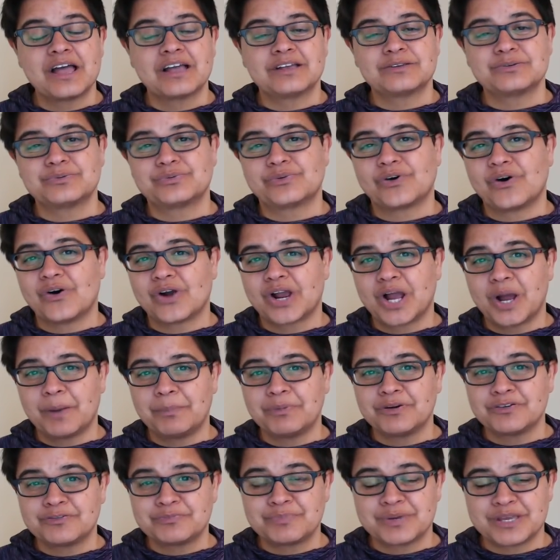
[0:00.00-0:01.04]
We've got a
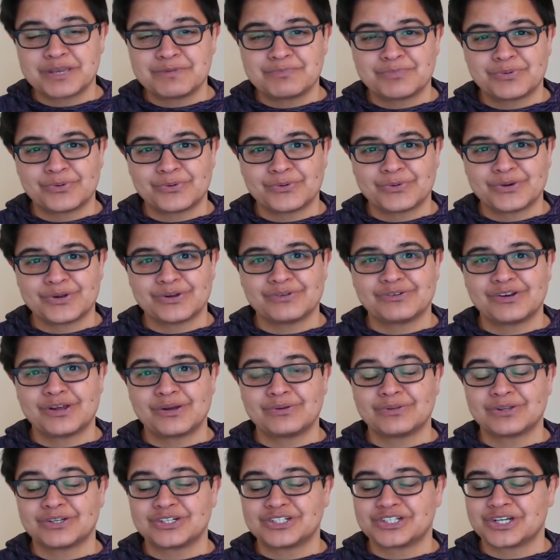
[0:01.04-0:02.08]
couple of people who know
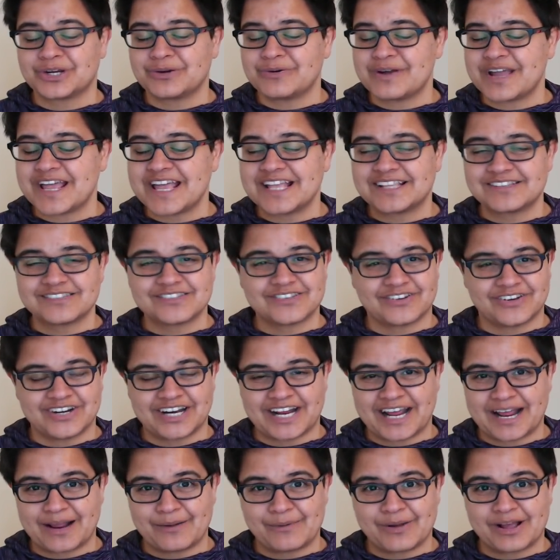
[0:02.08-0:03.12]
this show inside
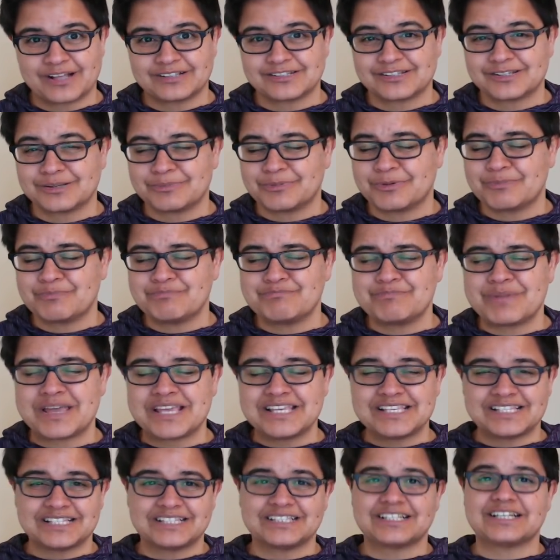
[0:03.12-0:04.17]
out and some
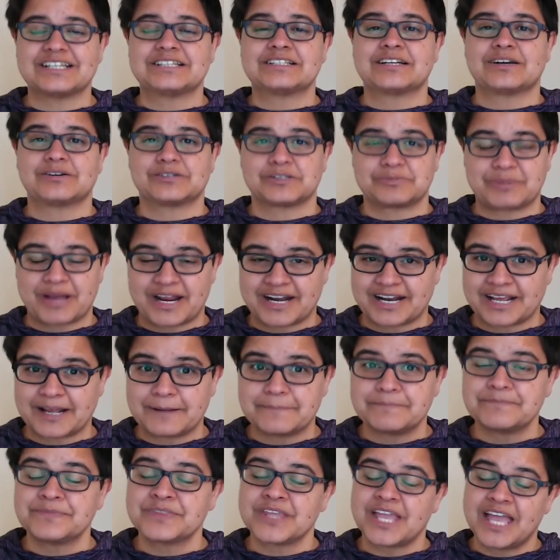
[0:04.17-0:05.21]
amazing details about
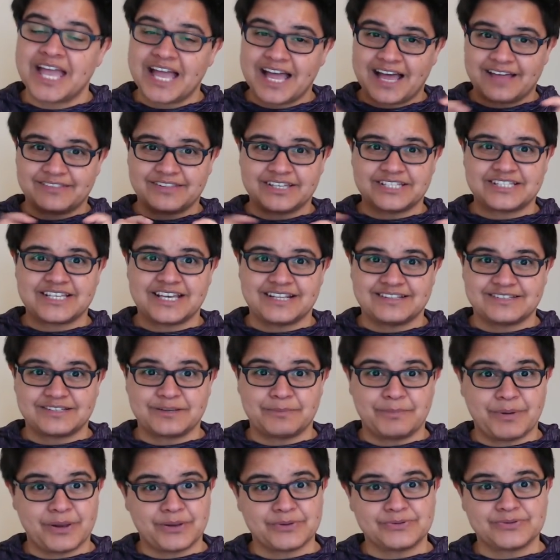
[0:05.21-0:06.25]
it, and they tend to
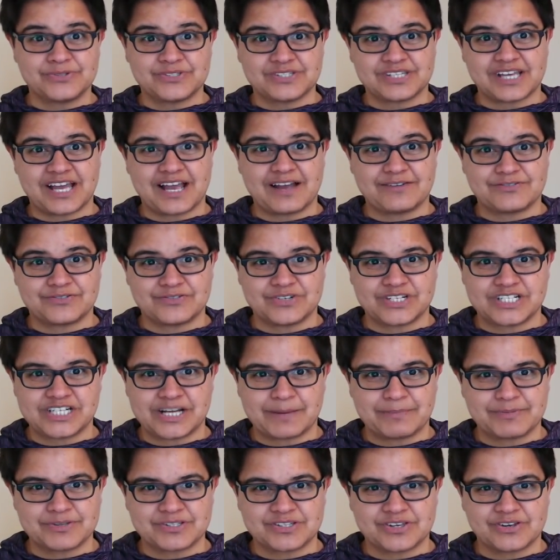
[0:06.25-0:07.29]
post after each
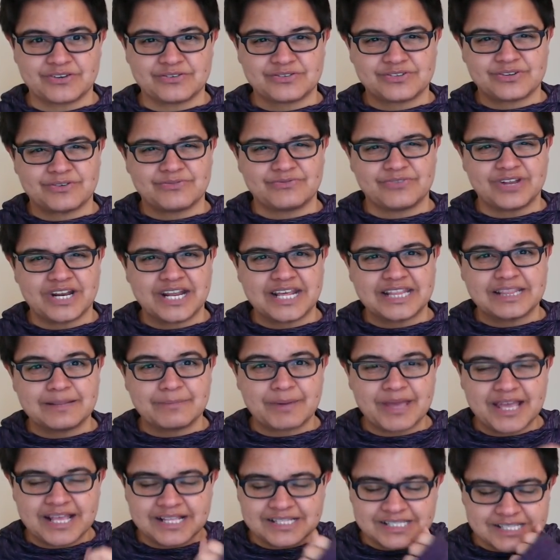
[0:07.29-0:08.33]
episode to fill in the
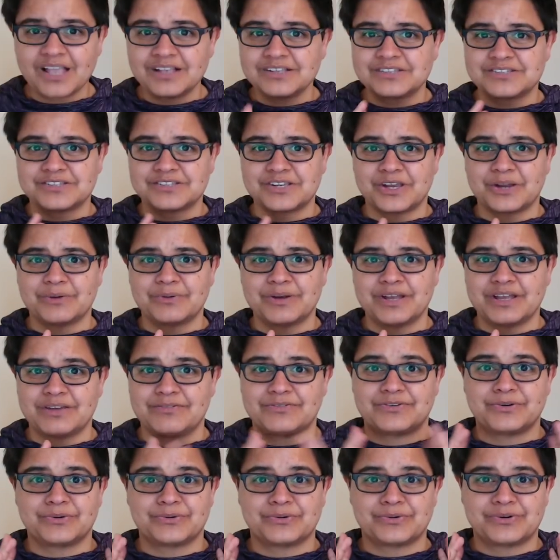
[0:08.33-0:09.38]
bit. So if
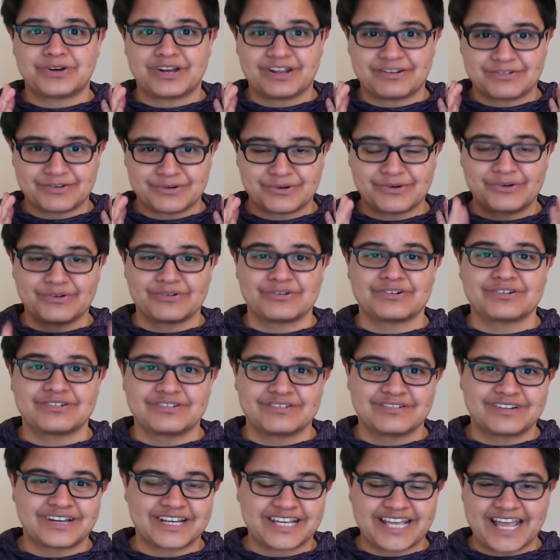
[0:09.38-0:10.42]
you're not
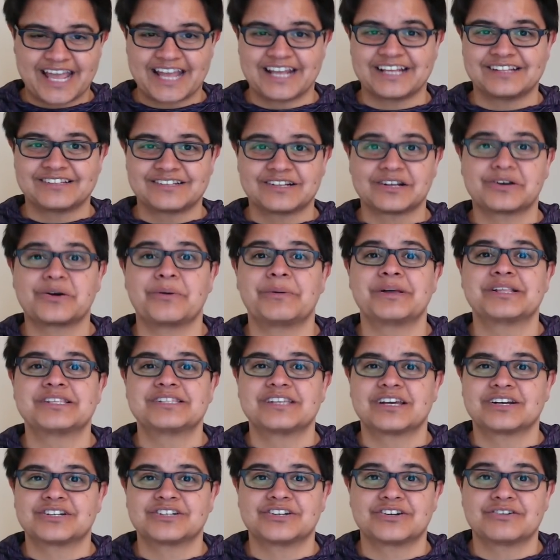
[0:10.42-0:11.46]
getting into the comment
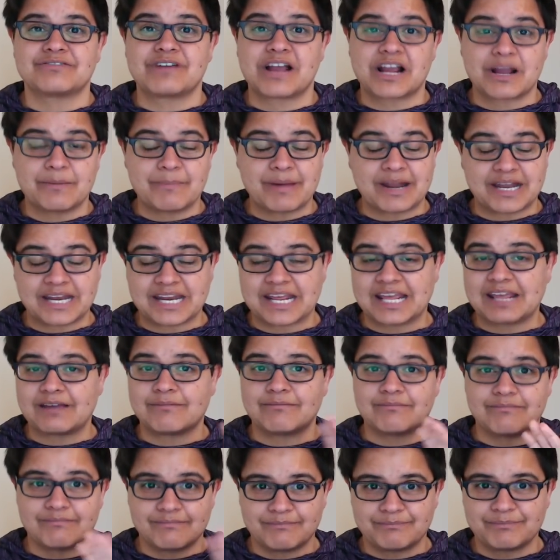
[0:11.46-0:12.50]
section, I recommend it
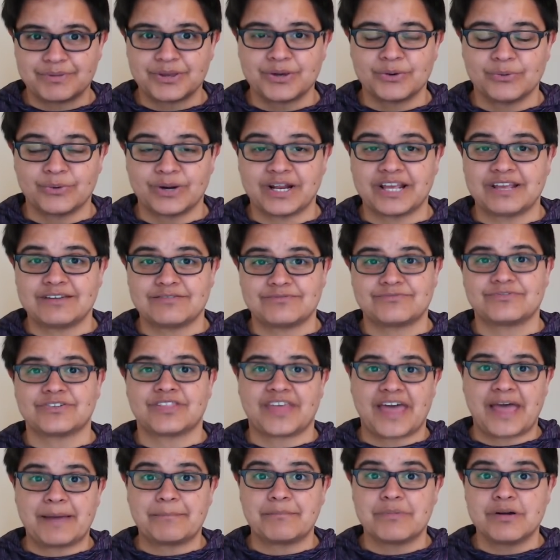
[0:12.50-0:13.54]
purely for
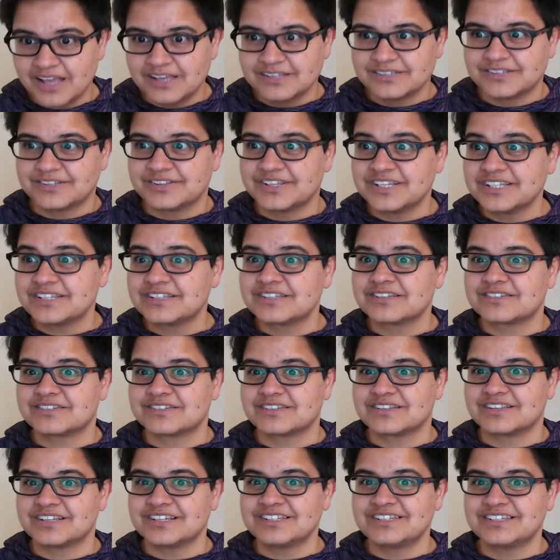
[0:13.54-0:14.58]
them. So this
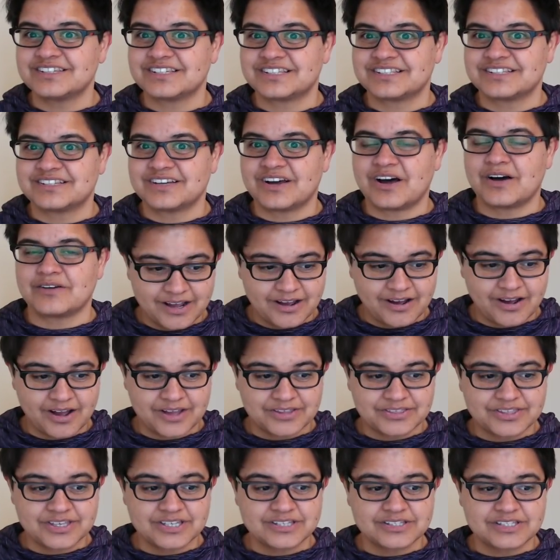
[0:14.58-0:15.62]
is tough. I
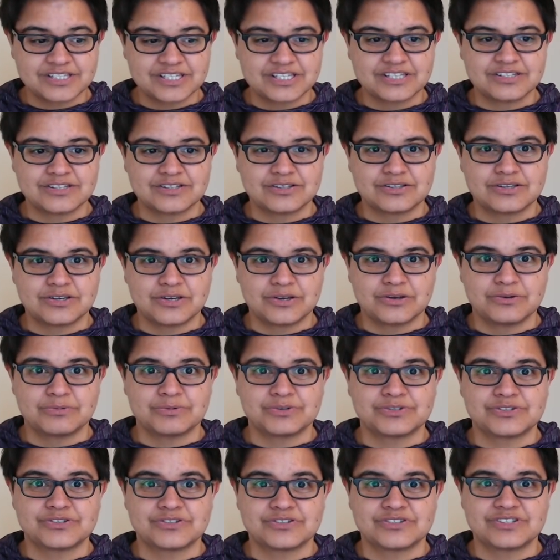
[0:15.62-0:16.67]
think season 2
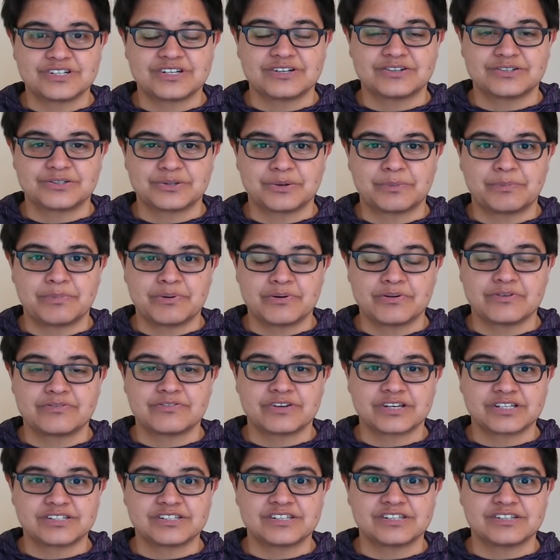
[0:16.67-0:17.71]
was as near to a
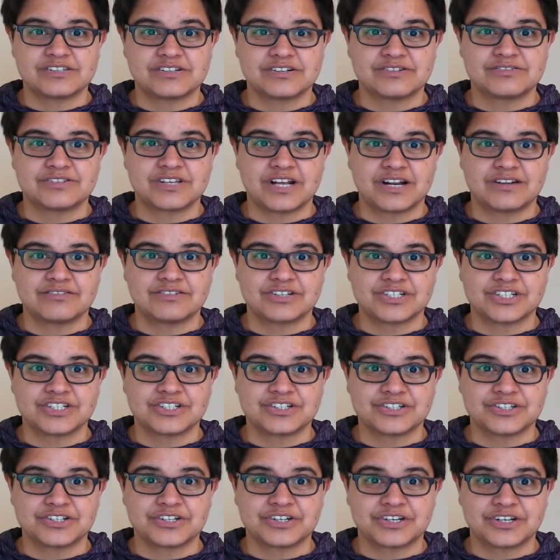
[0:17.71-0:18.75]
perfect season of television as
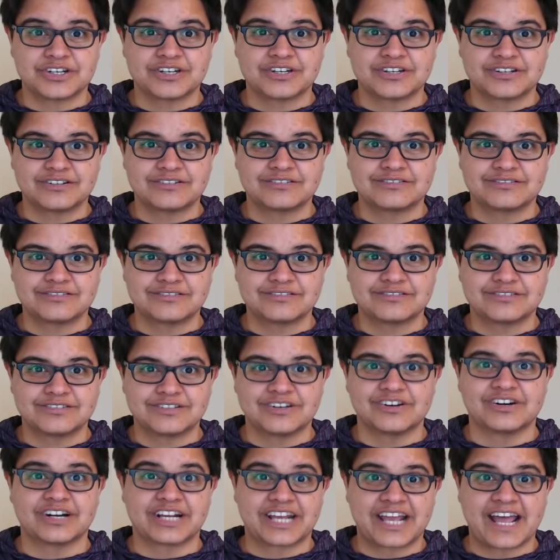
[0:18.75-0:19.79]
you're
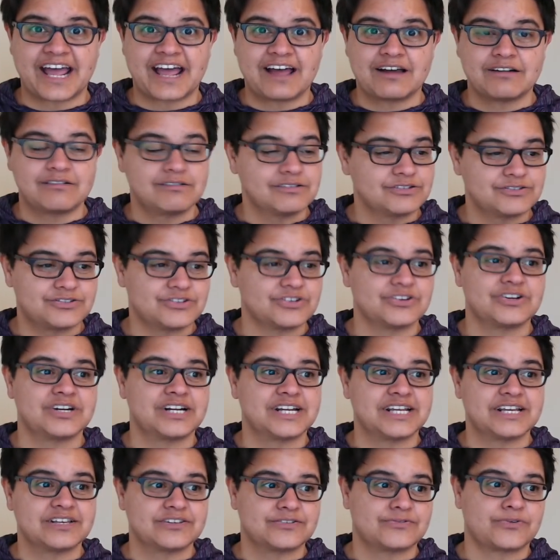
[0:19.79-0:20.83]
gonna get.
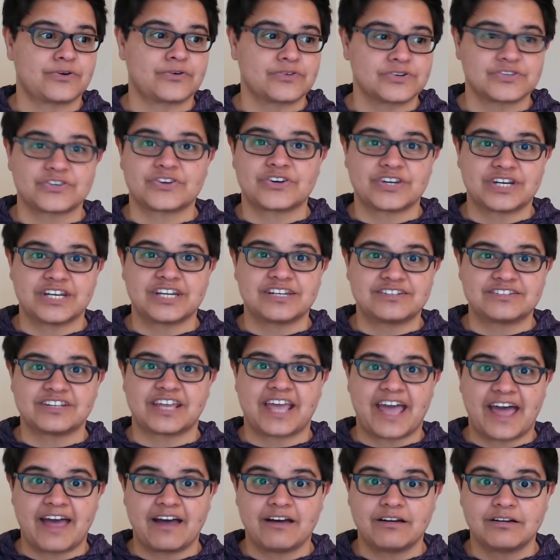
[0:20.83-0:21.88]
Certainly as far as I need to
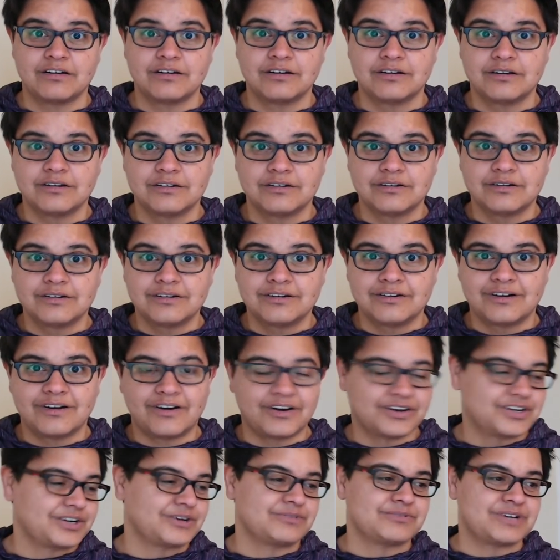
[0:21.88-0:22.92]
get. I
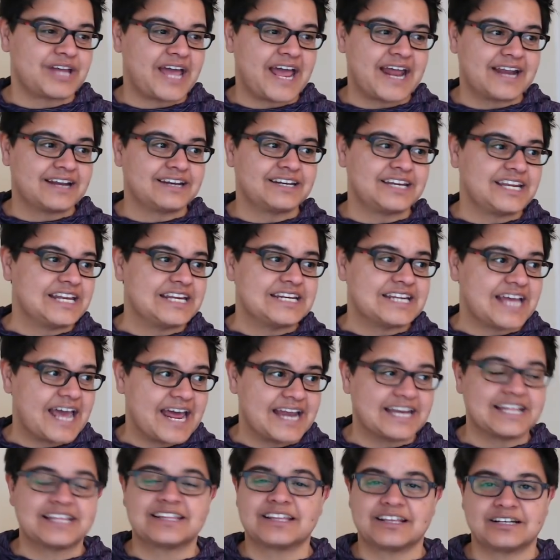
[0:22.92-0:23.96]
don't need
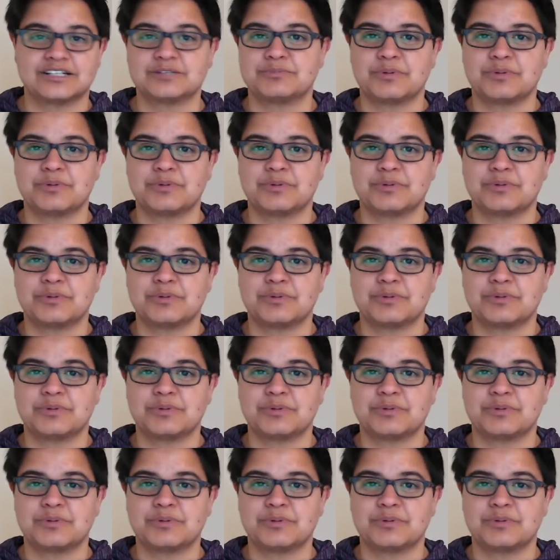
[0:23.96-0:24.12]
anything to